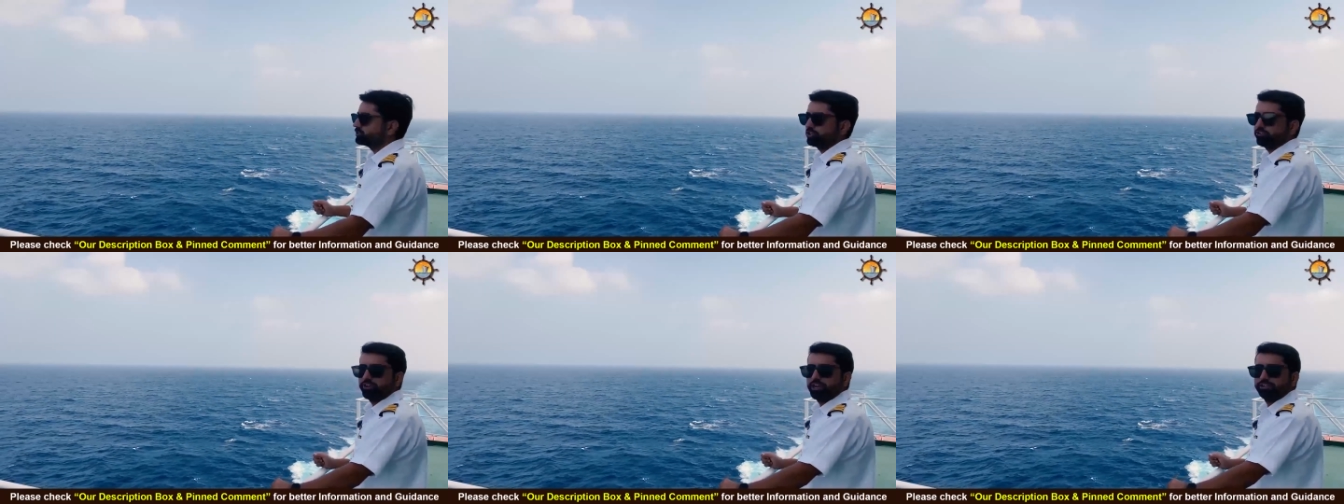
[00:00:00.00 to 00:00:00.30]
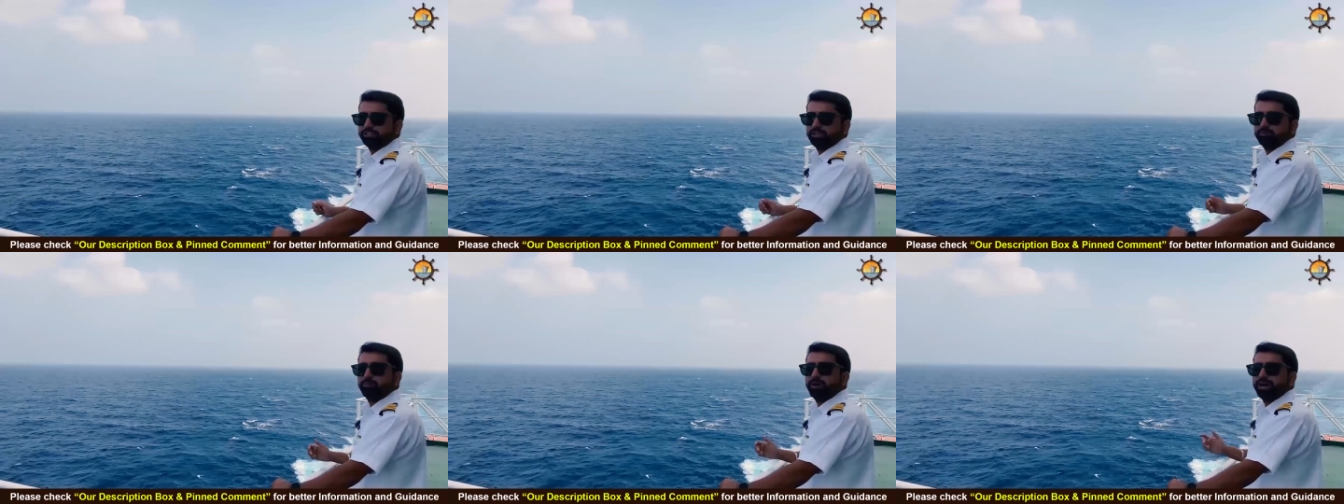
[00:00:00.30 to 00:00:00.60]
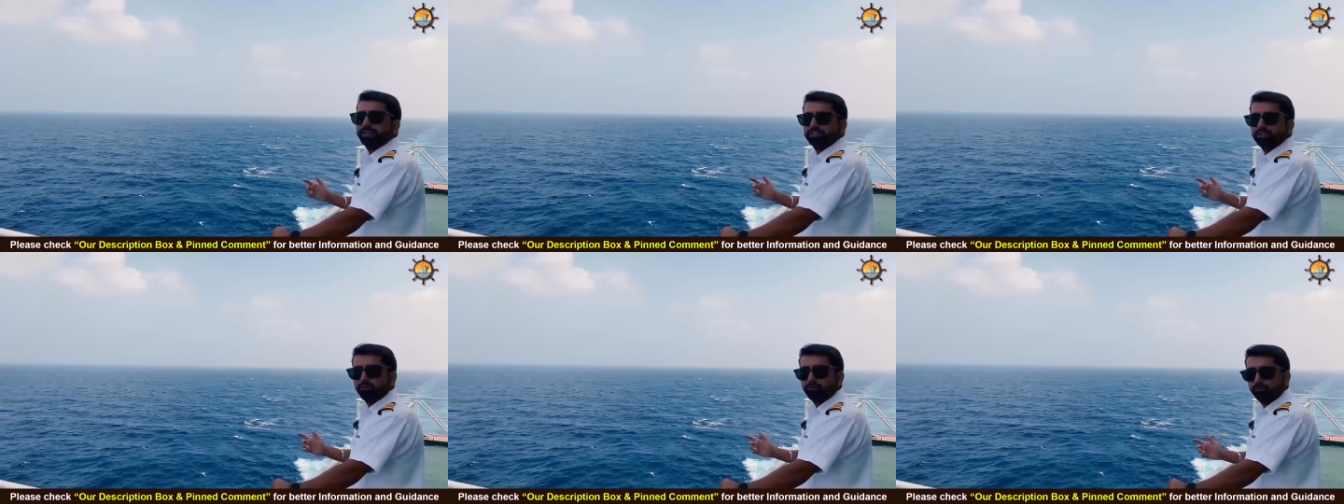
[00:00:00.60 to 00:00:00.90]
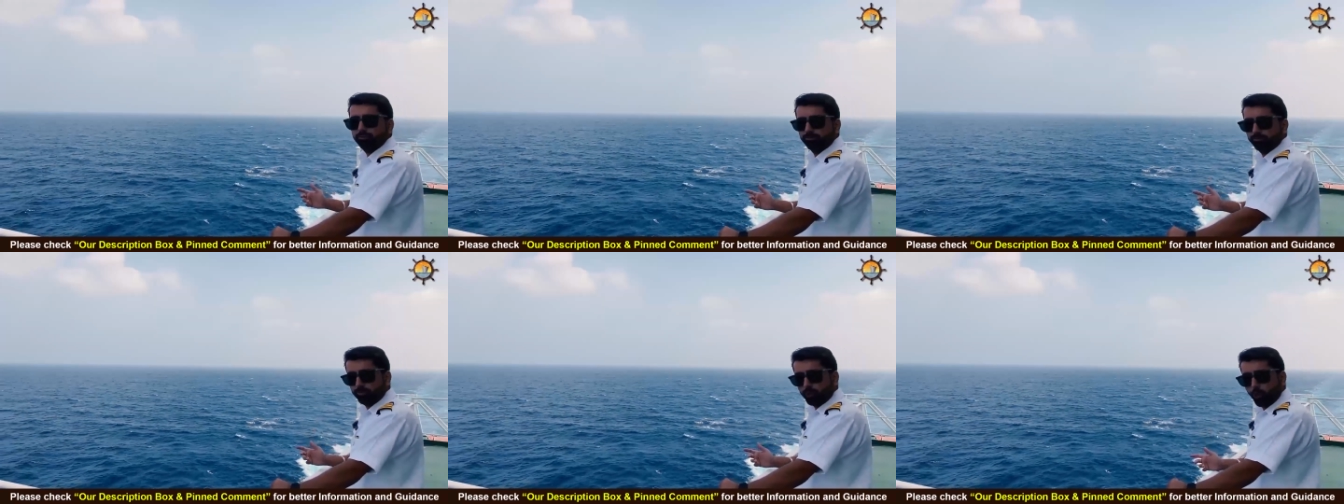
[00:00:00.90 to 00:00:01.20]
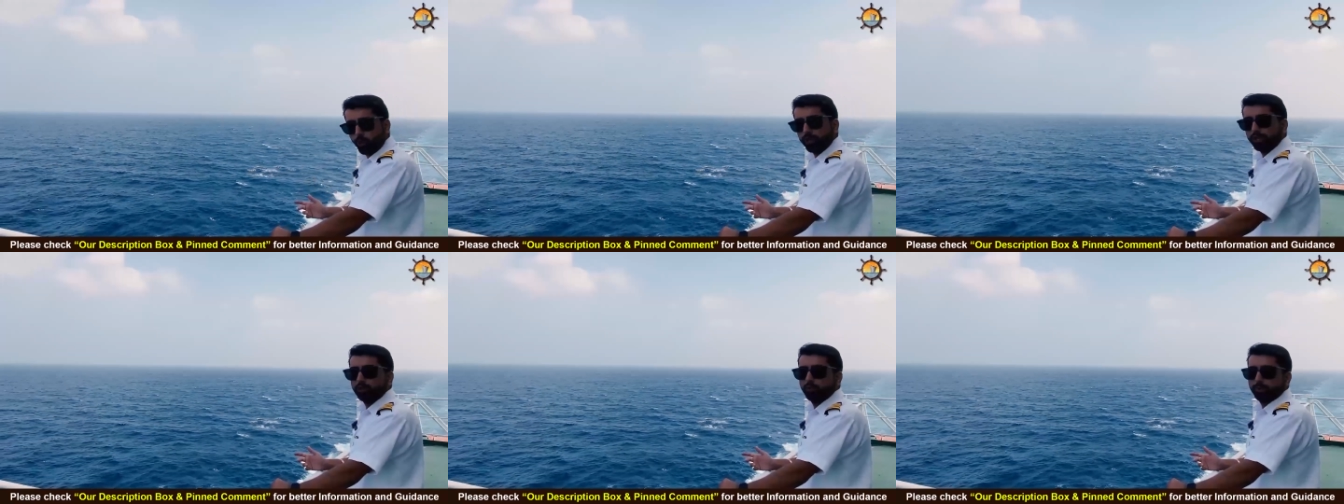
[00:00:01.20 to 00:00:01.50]
generated by the
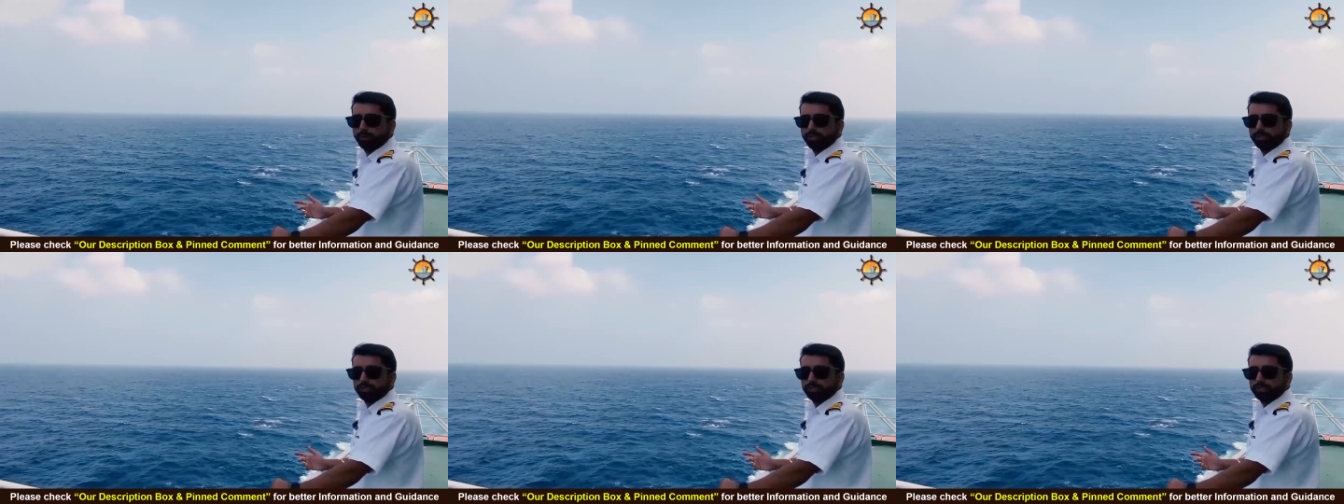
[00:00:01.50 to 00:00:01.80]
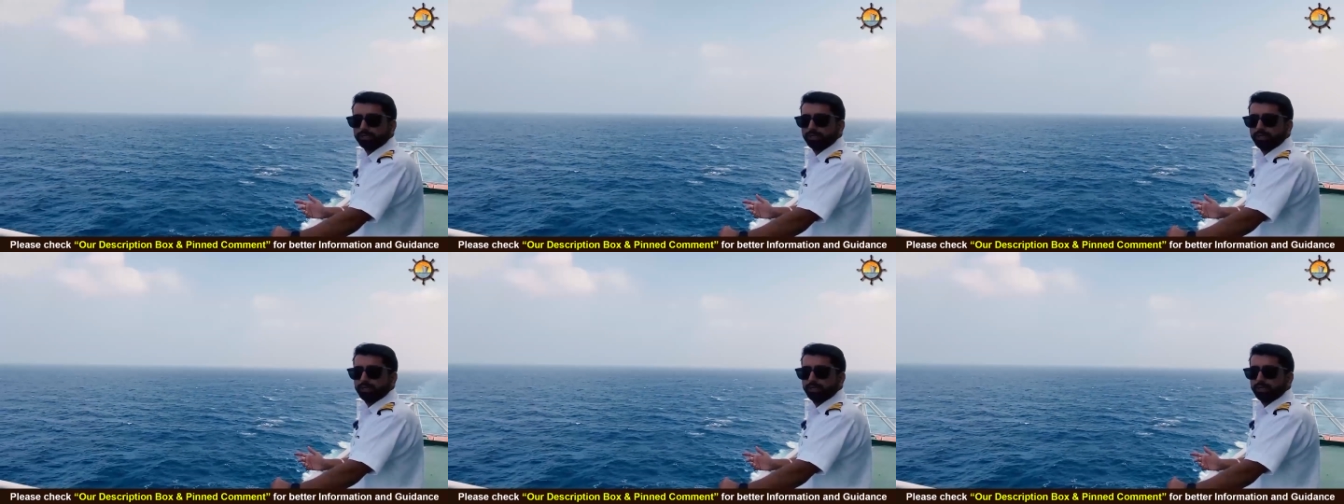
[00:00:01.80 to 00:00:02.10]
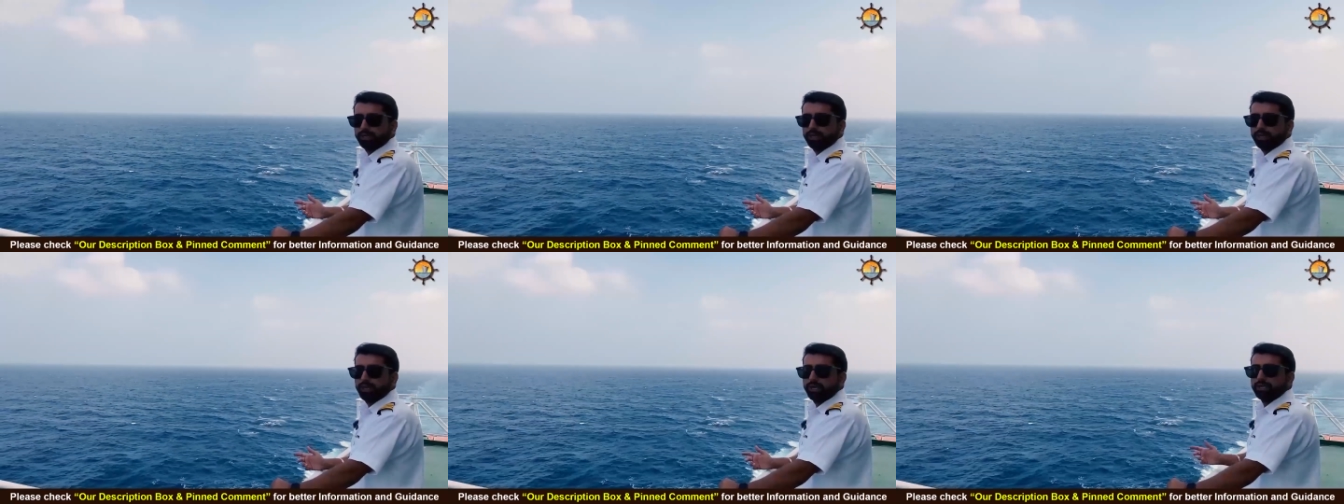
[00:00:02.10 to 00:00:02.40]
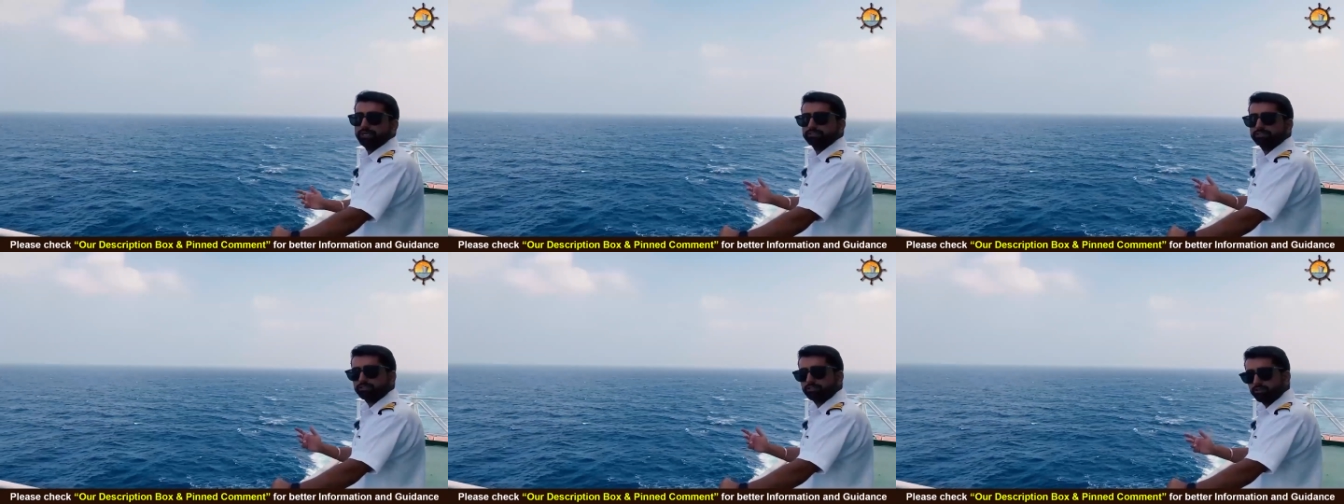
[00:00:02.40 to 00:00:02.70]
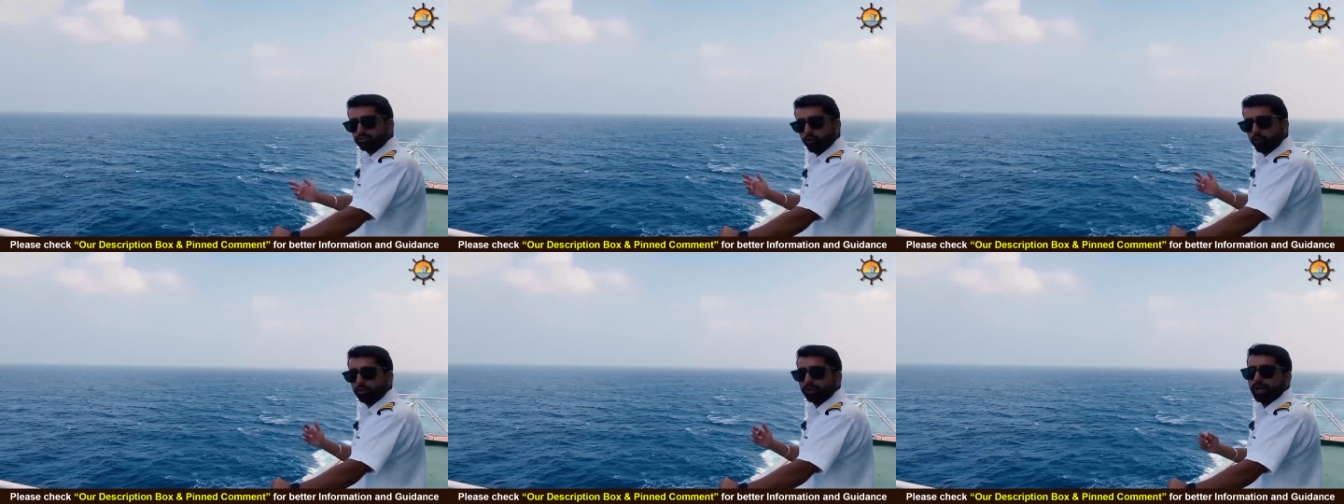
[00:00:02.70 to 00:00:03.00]
blowing wind is
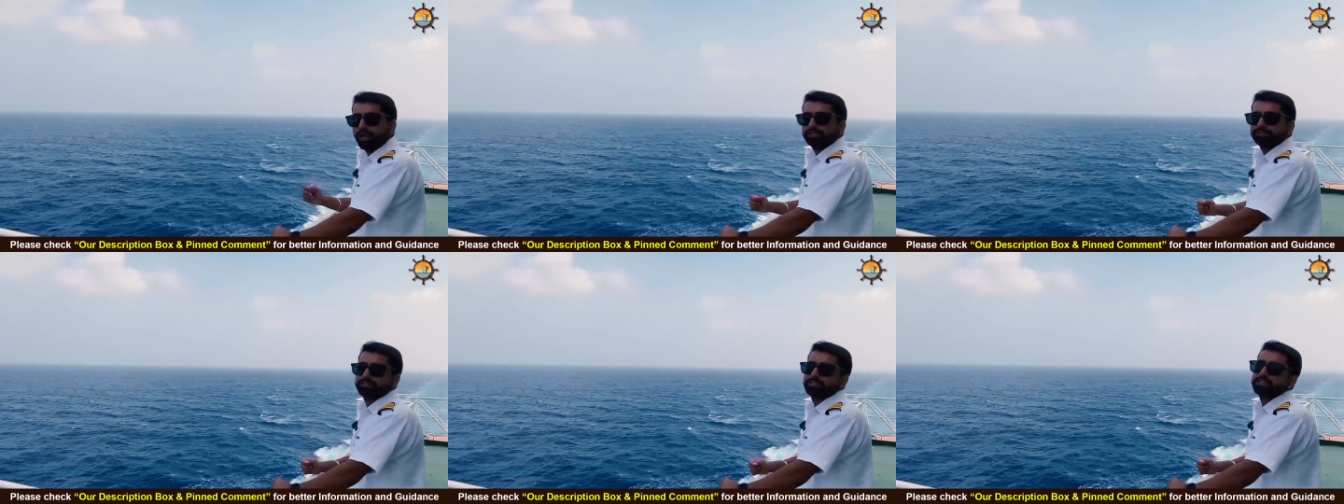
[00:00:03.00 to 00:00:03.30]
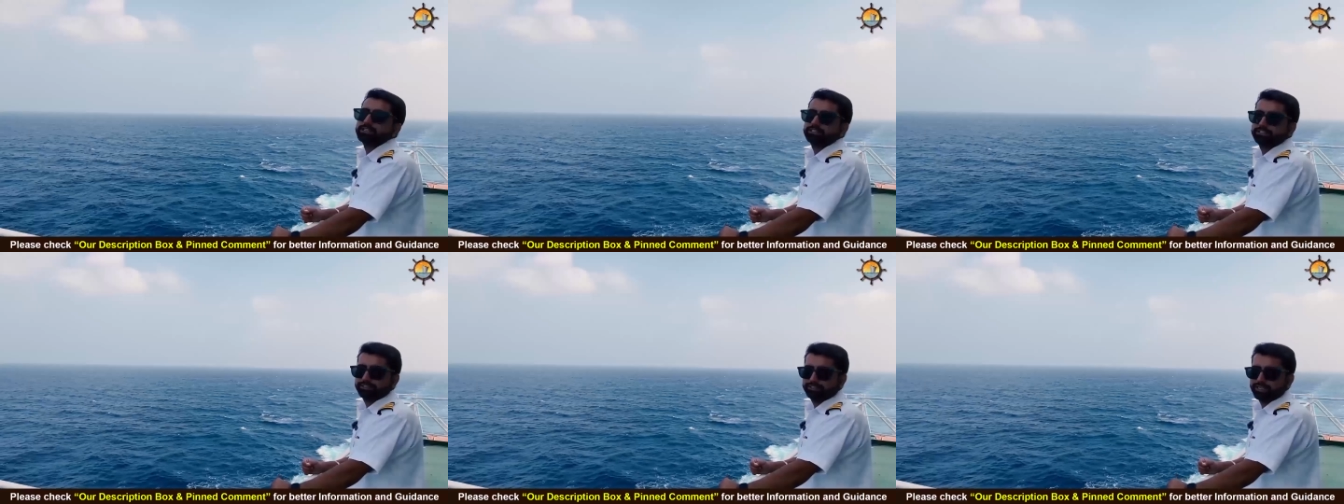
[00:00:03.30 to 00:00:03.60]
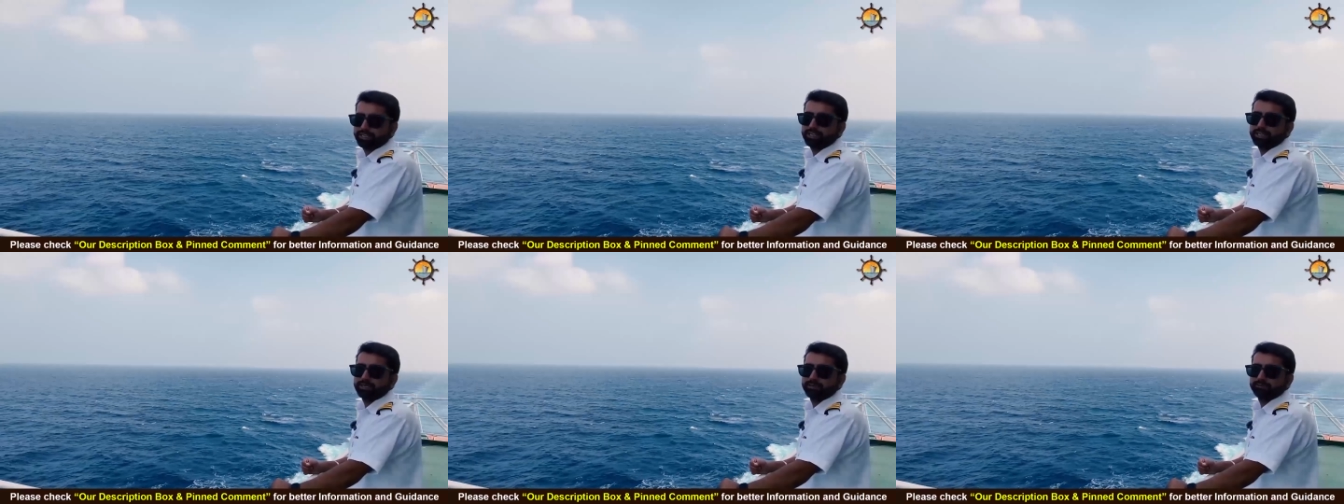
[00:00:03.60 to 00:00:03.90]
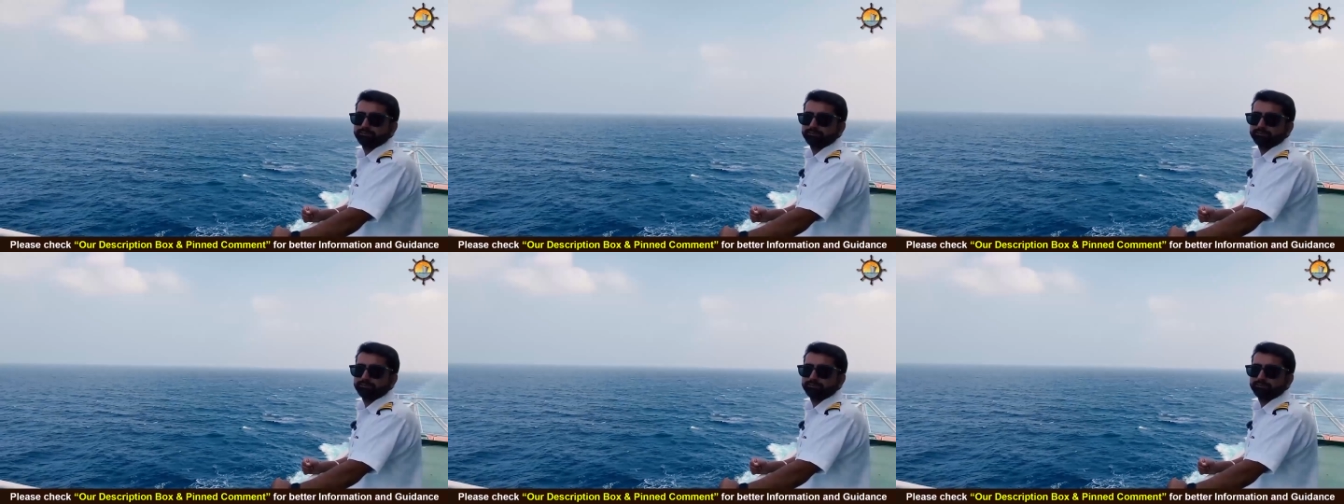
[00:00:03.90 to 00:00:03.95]
known as sea.